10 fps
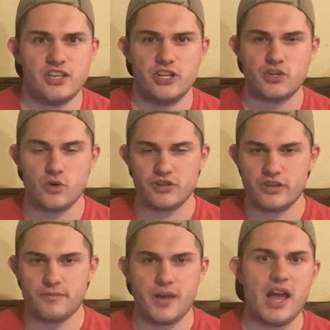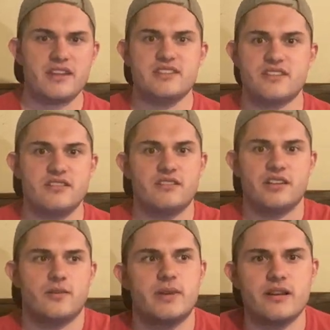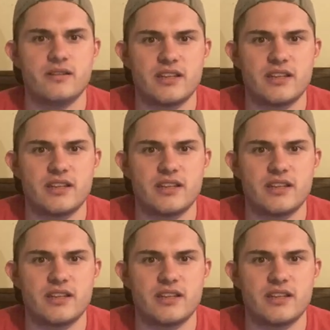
contort their bodies and, like, weird,